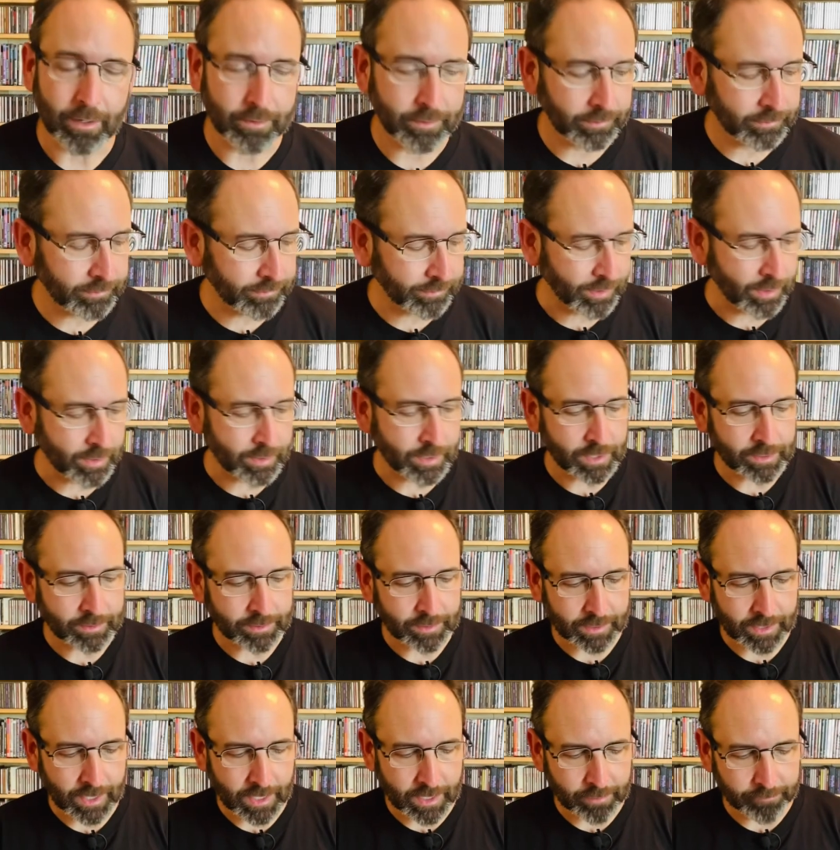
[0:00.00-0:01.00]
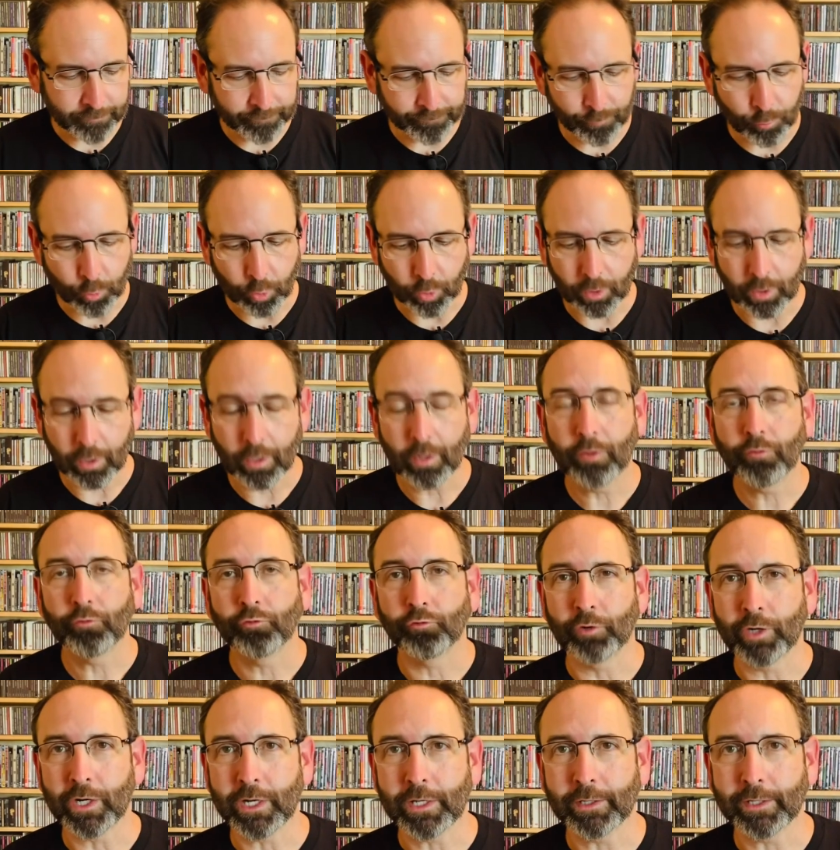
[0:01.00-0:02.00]
This is a 1984
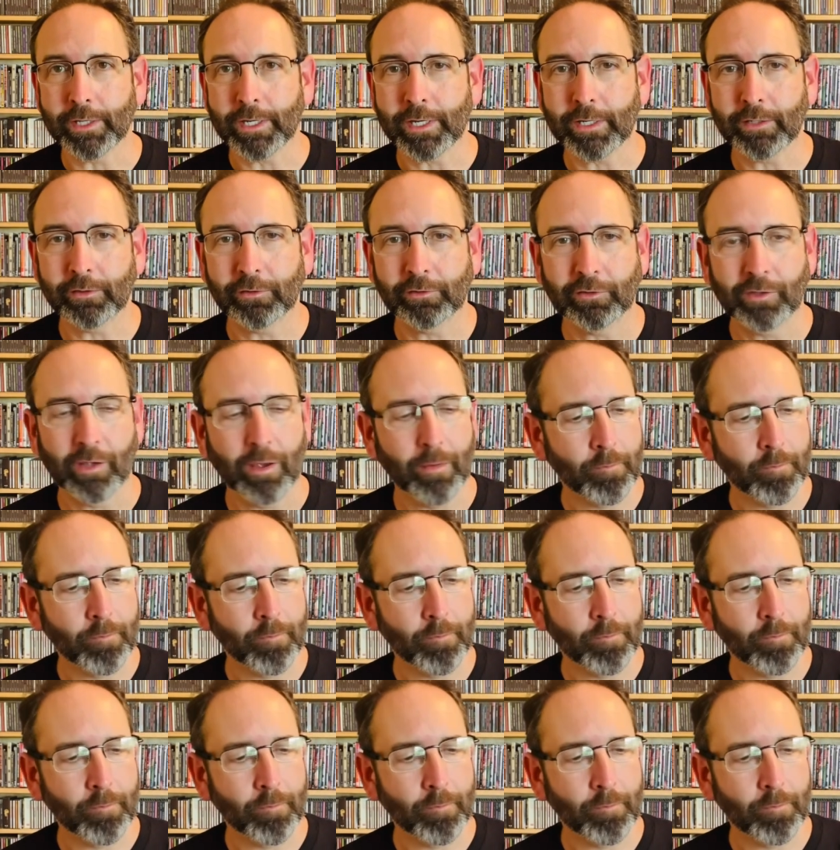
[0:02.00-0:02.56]
release,